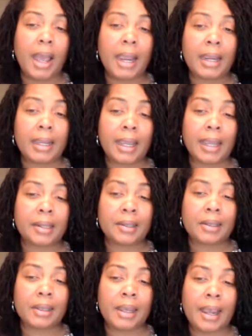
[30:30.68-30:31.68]
I, I can
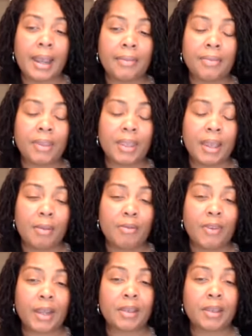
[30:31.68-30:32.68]
say at the um,
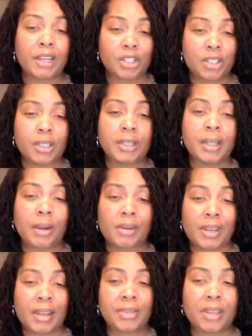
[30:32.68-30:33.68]
vaccination clinic I
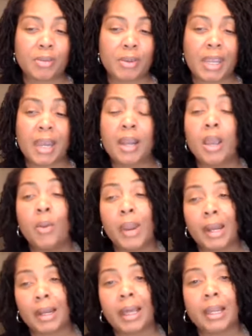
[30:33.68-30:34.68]
was at this weekend, we
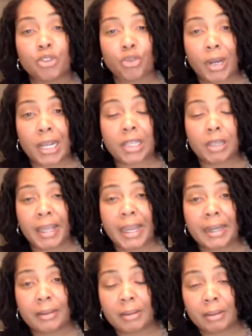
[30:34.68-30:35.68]
had a lot of
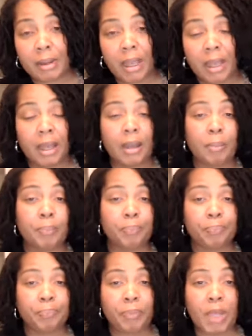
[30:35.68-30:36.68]
transplant
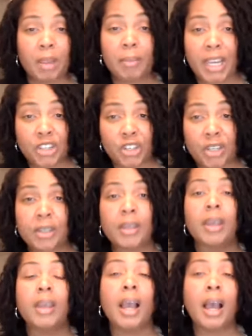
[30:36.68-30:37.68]
um, patients.
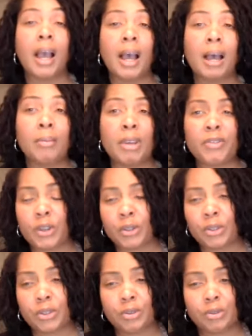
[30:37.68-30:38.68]
Um, if
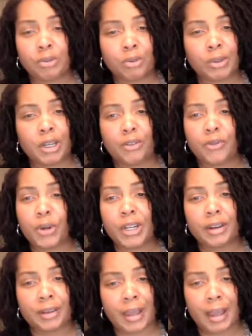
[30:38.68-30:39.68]
you're three or four
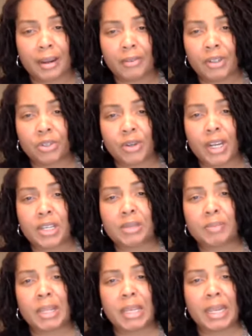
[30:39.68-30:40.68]
years out of a
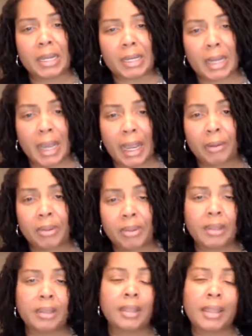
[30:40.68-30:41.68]
transplant, I would
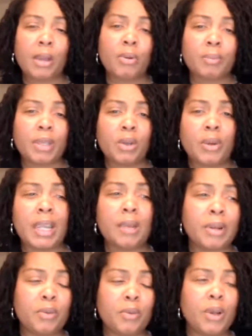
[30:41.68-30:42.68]
think that that would be okay.
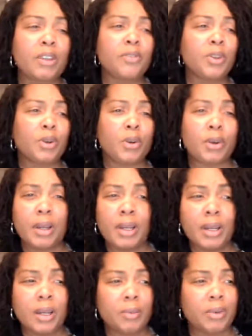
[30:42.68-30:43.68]
But what if you're
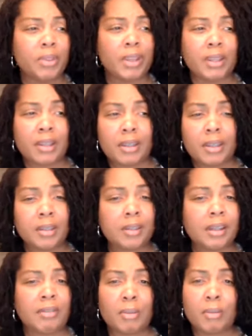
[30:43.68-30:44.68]
within the six,
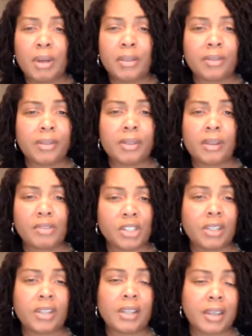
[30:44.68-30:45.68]
seven months of
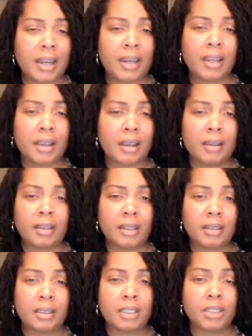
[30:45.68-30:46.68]
just getting a,
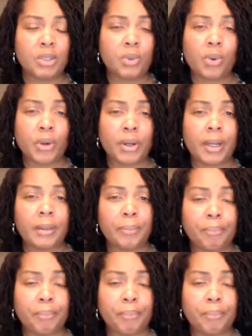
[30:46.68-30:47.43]
a, a new organ?